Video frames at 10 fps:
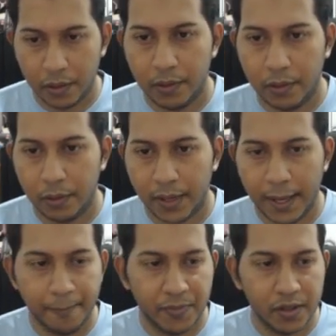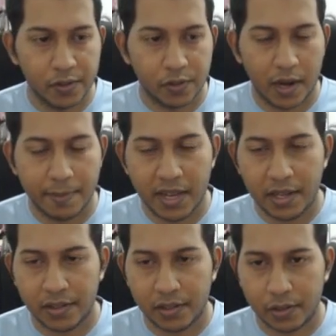Okay, so let
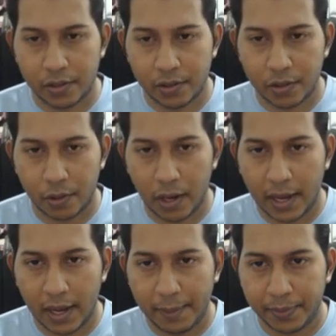me scroll up.